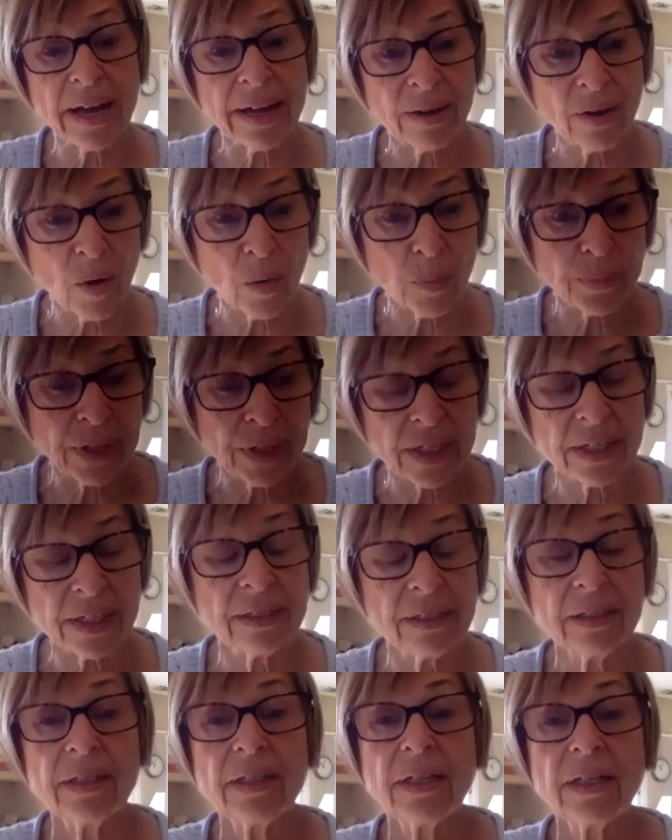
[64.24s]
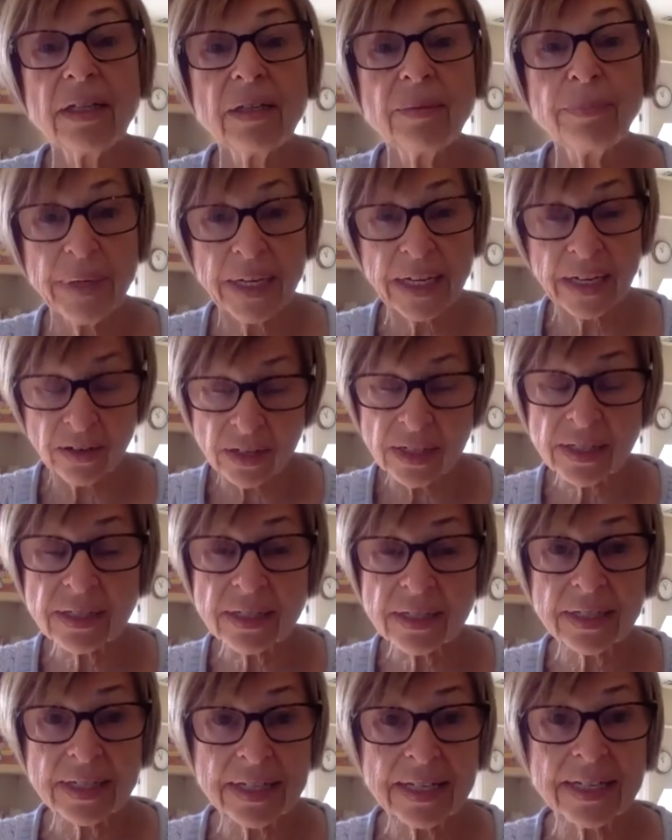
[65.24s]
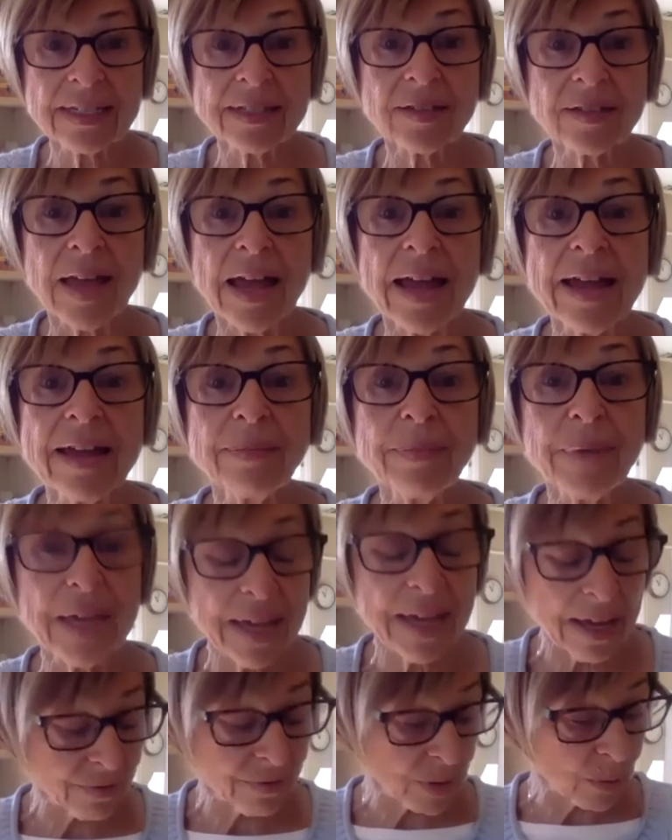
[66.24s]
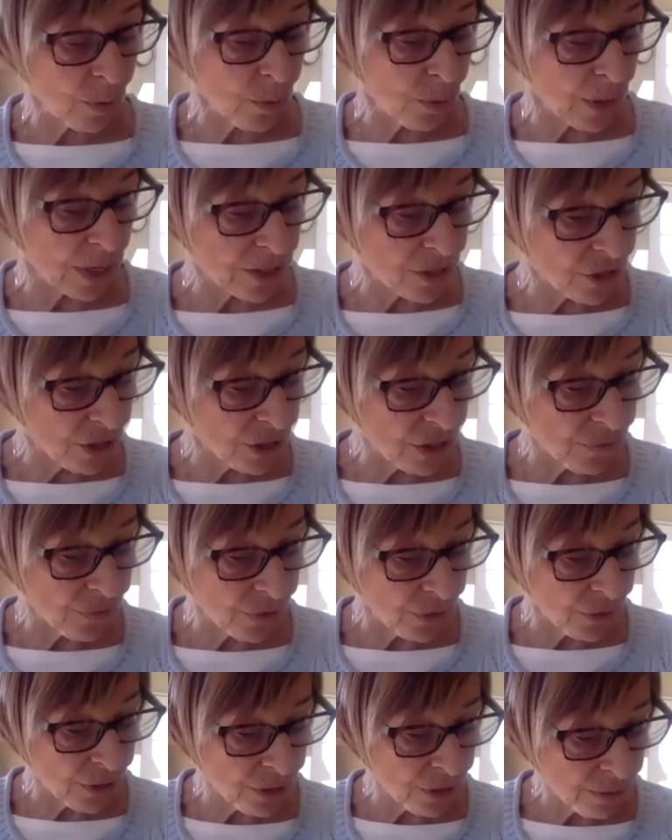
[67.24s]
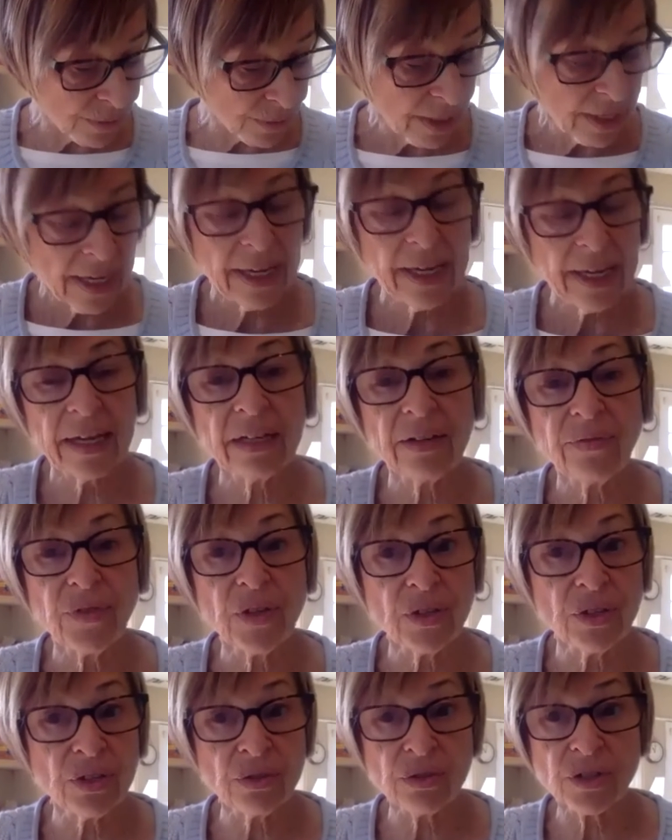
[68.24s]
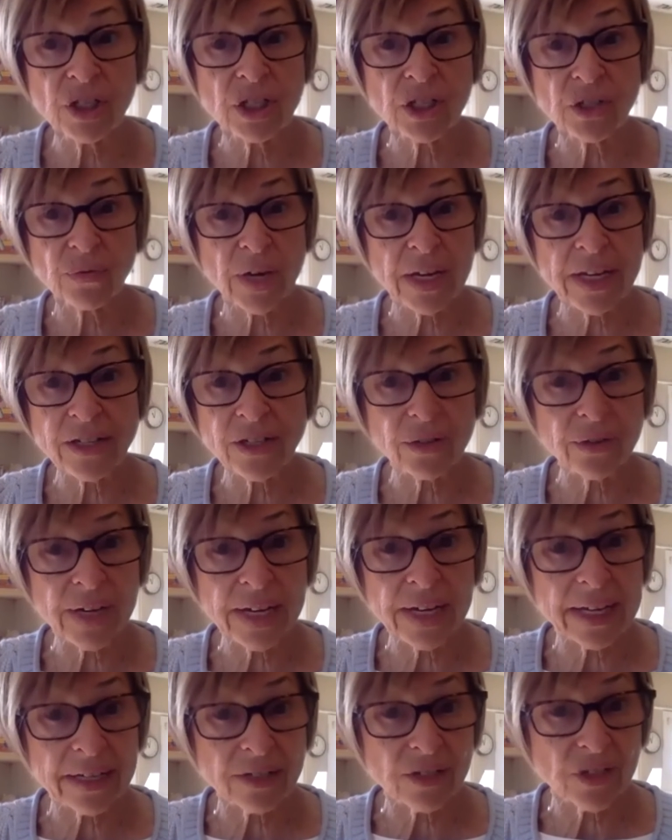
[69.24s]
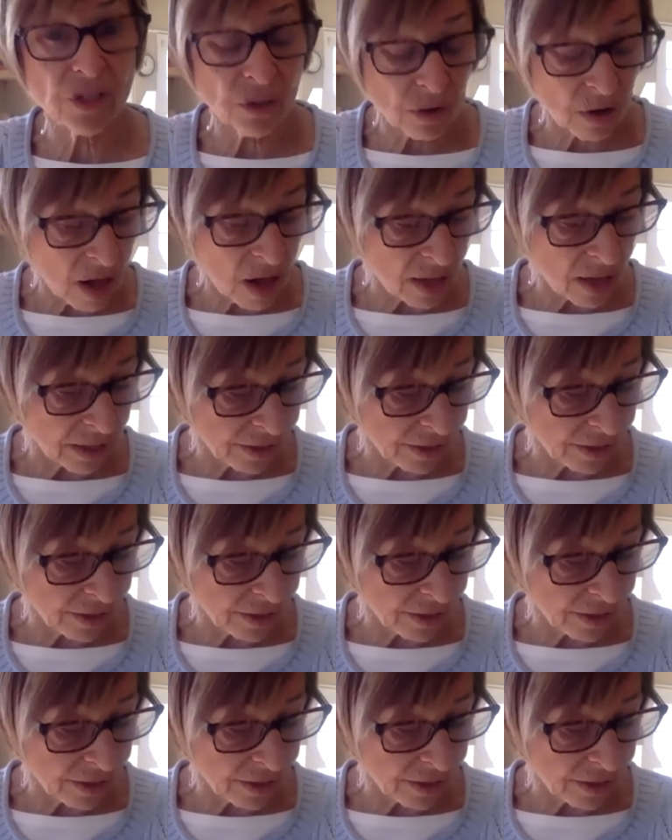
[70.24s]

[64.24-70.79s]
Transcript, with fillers: I hope that parents and kids alike may have some questions for her. And if you do, just raise your hand, she'll call